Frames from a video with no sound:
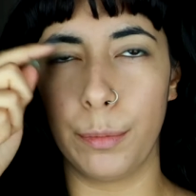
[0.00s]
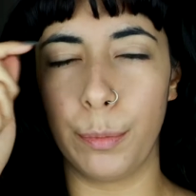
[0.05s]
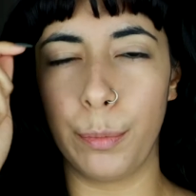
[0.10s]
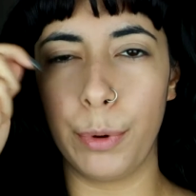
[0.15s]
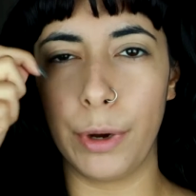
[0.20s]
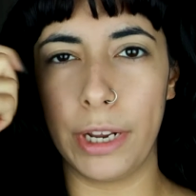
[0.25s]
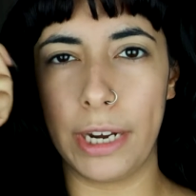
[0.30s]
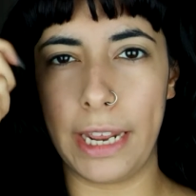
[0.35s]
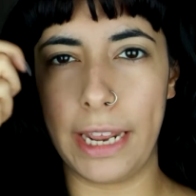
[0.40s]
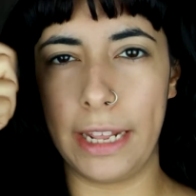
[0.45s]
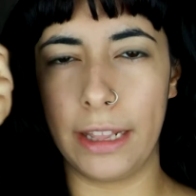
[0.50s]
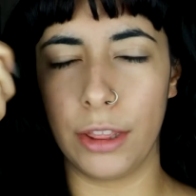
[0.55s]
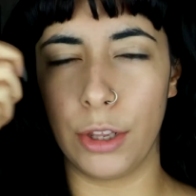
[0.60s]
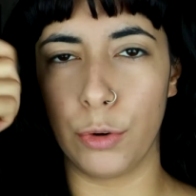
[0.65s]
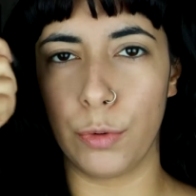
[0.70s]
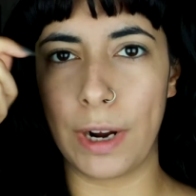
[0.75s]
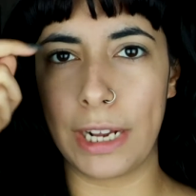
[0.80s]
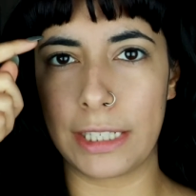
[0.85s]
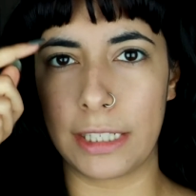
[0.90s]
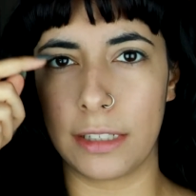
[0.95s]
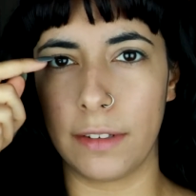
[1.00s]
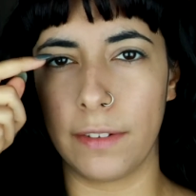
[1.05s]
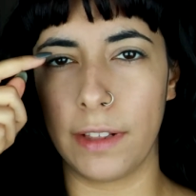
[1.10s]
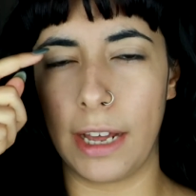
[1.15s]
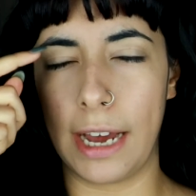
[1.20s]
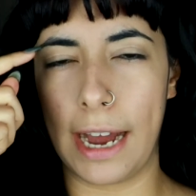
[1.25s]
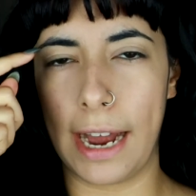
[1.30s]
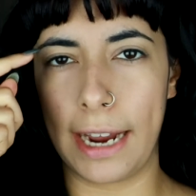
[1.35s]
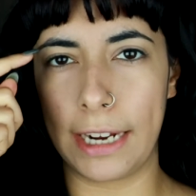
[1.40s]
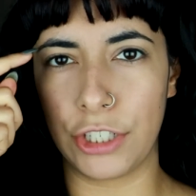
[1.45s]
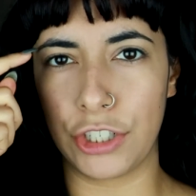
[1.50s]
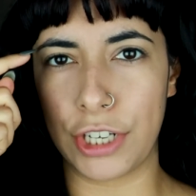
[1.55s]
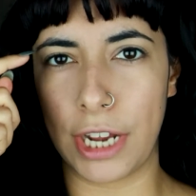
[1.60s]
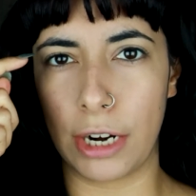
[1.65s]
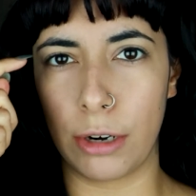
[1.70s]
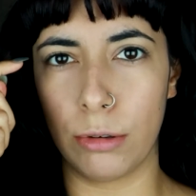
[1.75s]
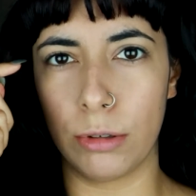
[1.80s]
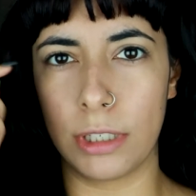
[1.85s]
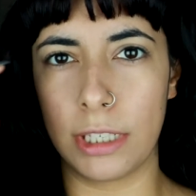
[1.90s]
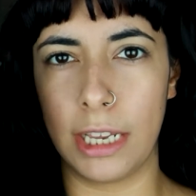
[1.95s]
put in the rest of the
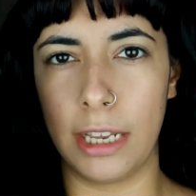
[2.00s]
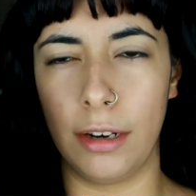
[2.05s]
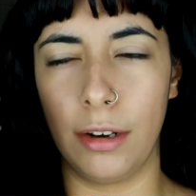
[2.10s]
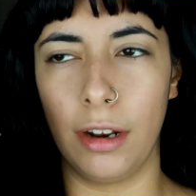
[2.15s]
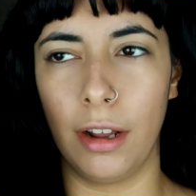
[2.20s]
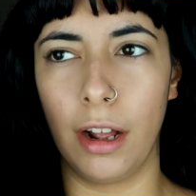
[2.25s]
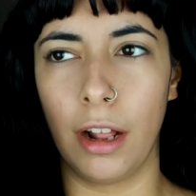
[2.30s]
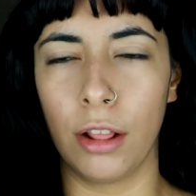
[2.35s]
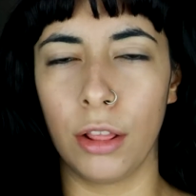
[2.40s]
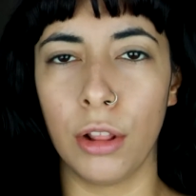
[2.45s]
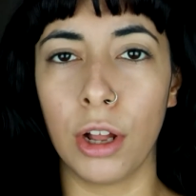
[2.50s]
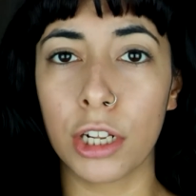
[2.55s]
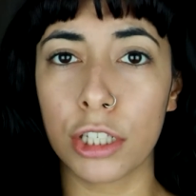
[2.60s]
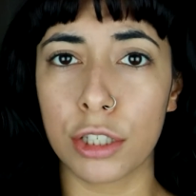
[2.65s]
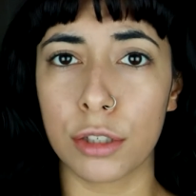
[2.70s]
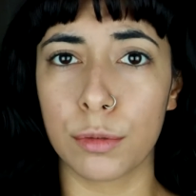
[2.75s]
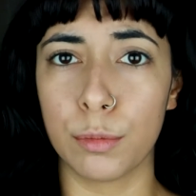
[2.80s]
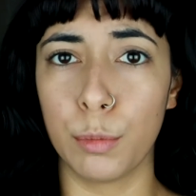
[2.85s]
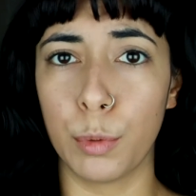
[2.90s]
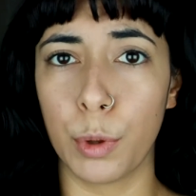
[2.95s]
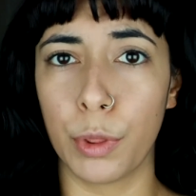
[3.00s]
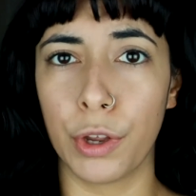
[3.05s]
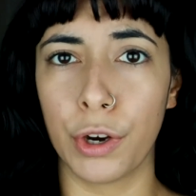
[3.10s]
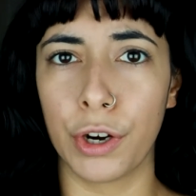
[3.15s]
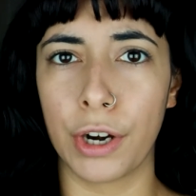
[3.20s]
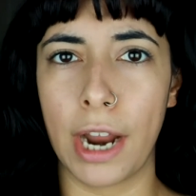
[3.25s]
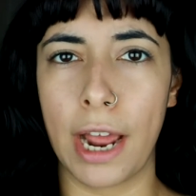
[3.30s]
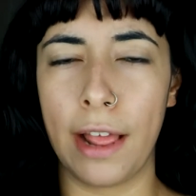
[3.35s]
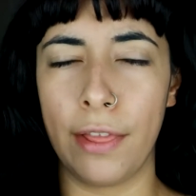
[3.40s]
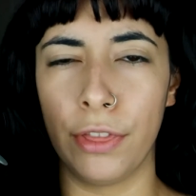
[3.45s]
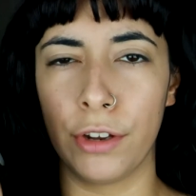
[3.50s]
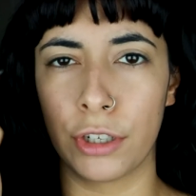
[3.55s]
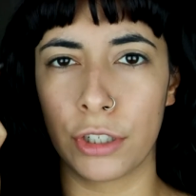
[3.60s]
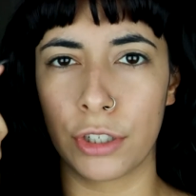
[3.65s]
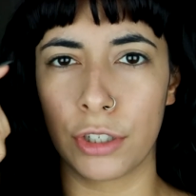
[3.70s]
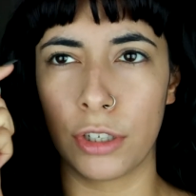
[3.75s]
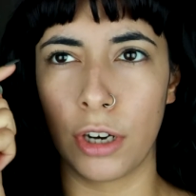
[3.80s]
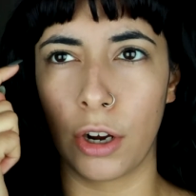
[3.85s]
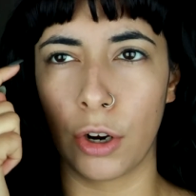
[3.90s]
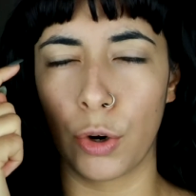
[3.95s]
eyeshadows in a lot smoother, and
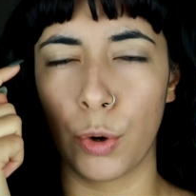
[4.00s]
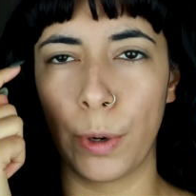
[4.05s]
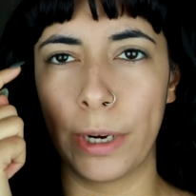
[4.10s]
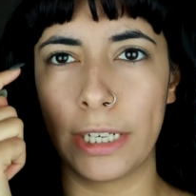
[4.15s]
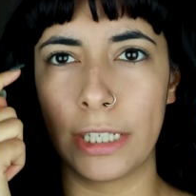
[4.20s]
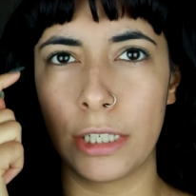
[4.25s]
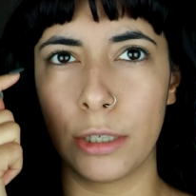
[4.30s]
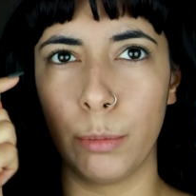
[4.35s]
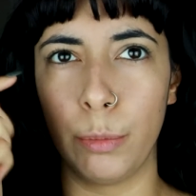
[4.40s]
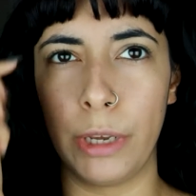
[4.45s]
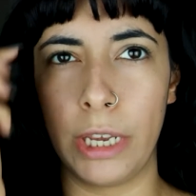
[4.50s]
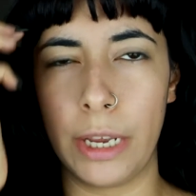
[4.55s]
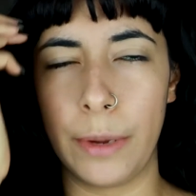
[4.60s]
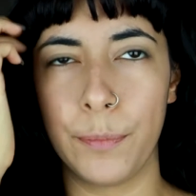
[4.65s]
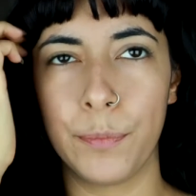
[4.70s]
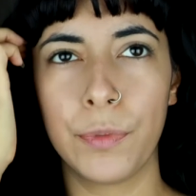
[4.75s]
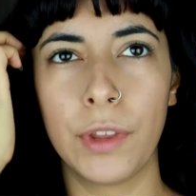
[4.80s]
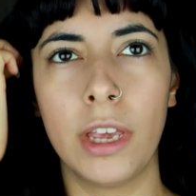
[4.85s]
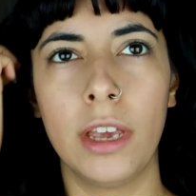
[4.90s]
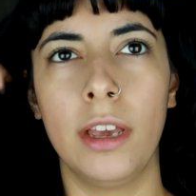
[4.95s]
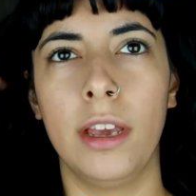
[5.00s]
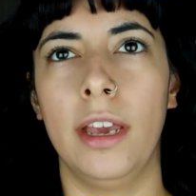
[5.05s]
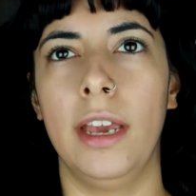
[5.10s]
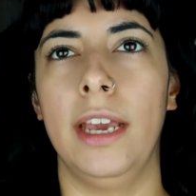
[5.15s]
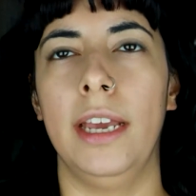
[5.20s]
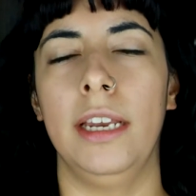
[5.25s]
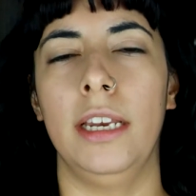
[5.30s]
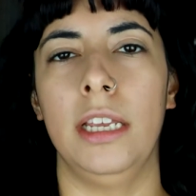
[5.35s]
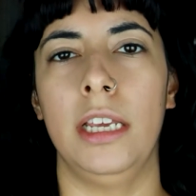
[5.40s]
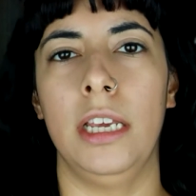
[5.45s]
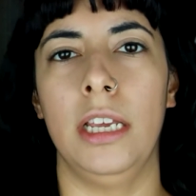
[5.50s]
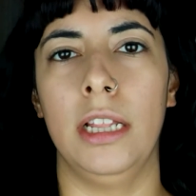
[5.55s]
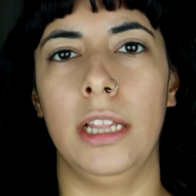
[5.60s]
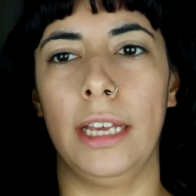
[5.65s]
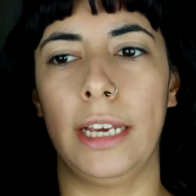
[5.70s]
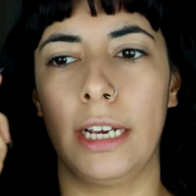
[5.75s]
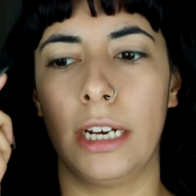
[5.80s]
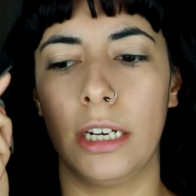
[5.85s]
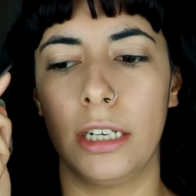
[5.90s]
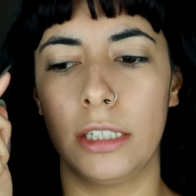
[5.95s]
there's not going to be any
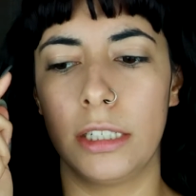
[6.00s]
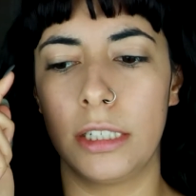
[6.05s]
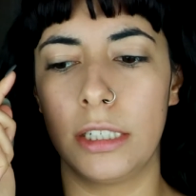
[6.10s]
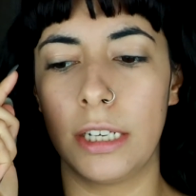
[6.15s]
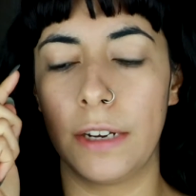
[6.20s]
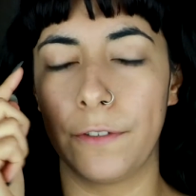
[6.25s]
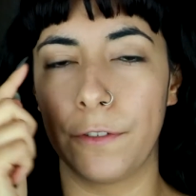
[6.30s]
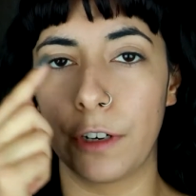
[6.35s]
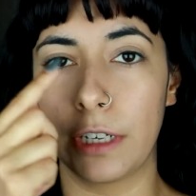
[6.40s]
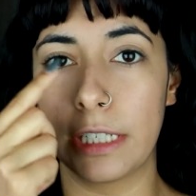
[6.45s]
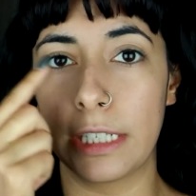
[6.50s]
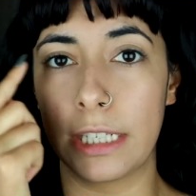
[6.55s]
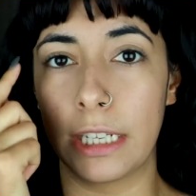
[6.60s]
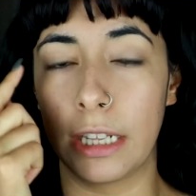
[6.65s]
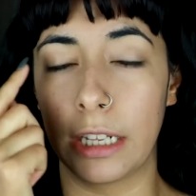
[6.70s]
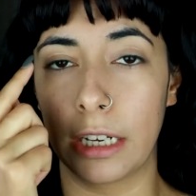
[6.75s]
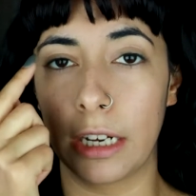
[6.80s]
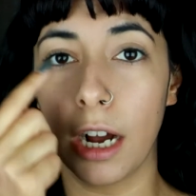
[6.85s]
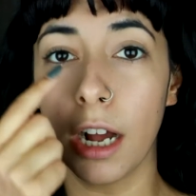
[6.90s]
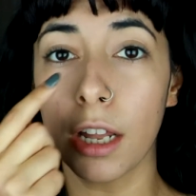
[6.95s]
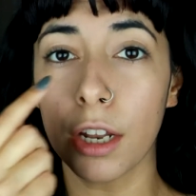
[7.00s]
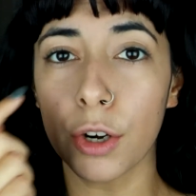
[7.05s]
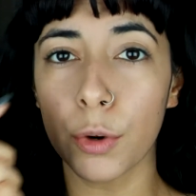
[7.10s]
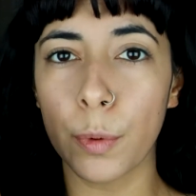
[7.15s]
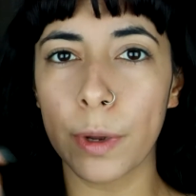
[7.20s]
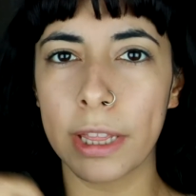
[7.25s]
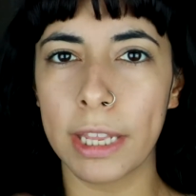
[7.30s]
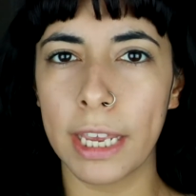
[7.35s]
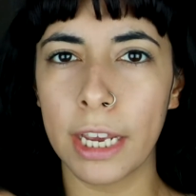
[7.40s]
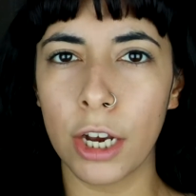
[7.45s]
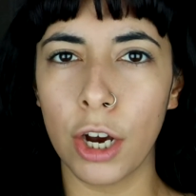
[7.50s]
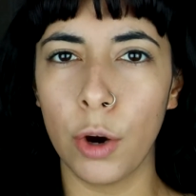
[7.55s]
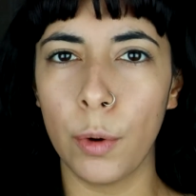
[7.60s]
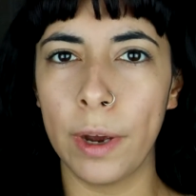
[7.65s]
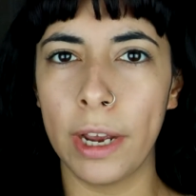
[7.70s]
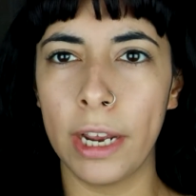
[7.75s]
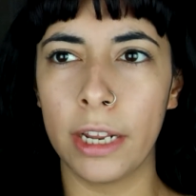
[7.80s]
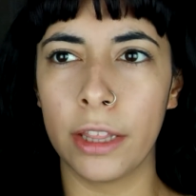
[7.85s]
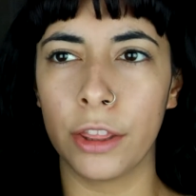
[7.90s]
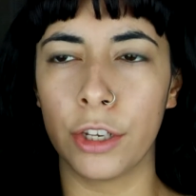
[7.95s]
like difference in the color when they go
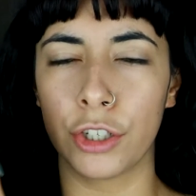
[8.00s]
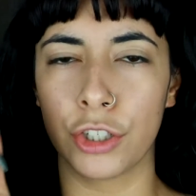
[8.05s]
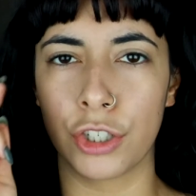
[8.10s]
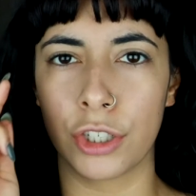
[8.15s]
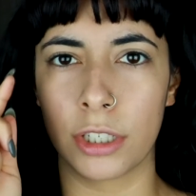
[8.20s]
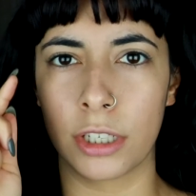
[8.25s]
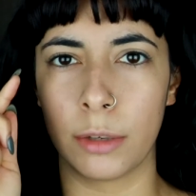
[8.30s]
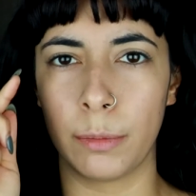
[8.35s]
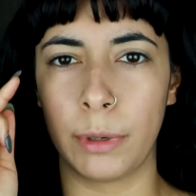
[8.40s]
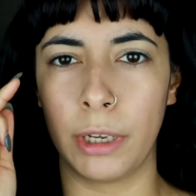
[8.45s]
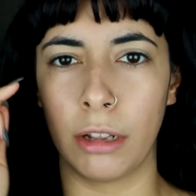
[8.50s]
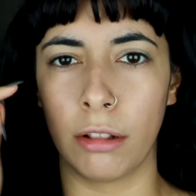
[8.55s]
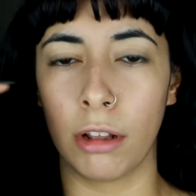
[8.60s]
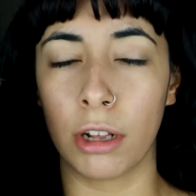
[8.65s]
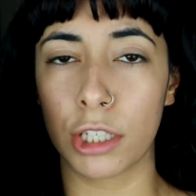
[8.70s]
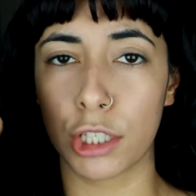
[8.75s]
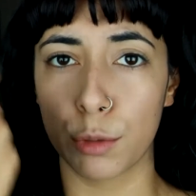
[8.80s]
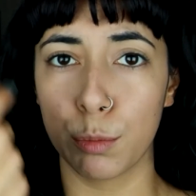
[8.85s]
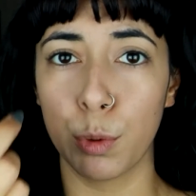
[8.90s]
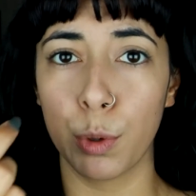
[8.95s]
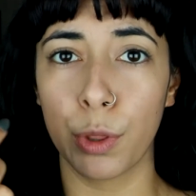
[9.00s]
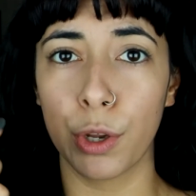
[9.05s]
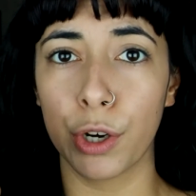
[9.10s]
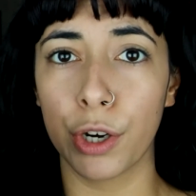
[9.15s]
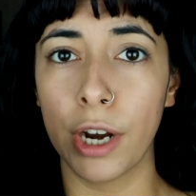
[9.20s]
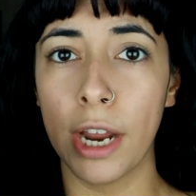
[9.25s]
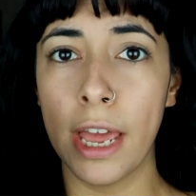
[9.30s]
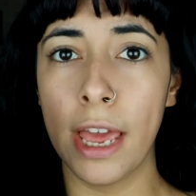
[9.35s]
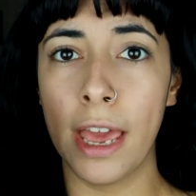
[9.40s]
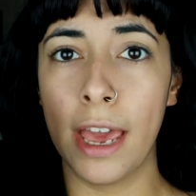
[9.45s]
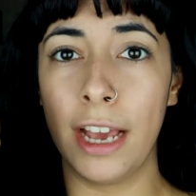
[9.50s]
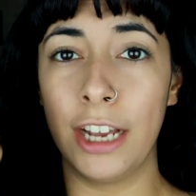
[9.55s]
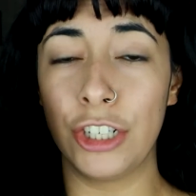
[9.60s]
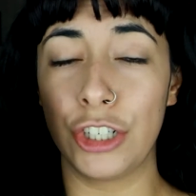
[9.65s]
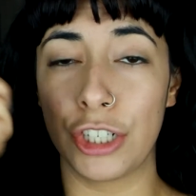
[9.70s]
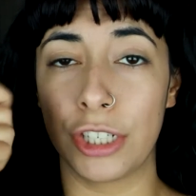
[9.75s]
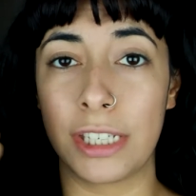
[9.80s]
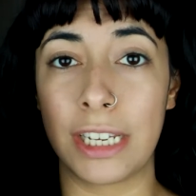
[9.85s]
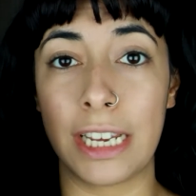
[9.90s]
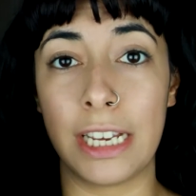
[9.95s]
in. They're just going to be a lot smoother and
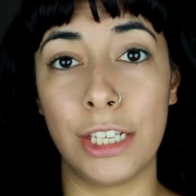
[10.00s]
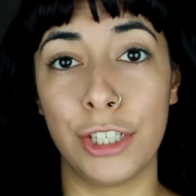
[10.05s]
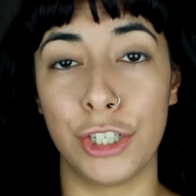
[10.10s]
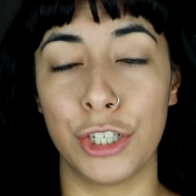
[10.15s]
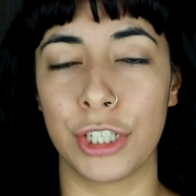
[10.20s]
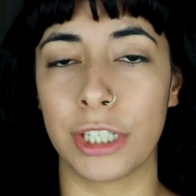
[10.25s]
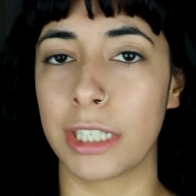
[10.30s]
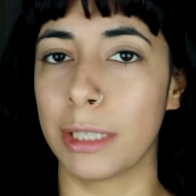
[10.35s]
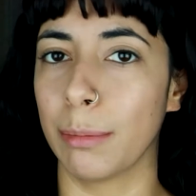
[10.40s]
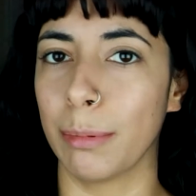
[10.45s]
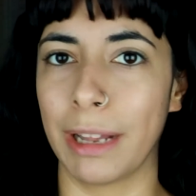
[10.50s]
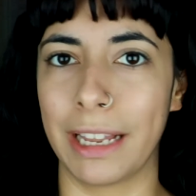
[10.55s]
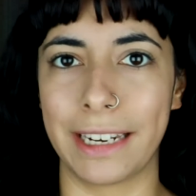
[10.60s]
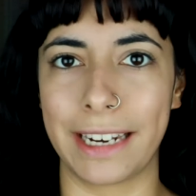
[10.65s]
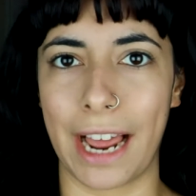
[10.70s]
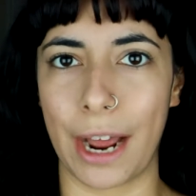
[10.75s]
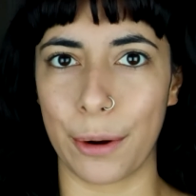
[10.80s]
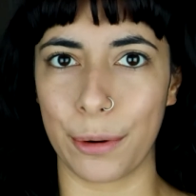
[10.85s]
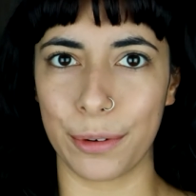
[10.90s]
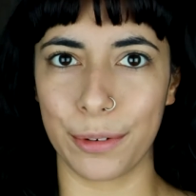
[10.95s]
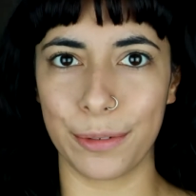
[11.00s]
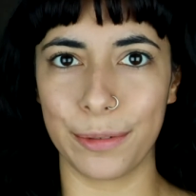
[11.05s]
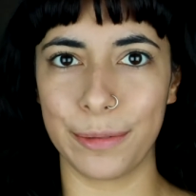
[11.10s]
just easier to blend out.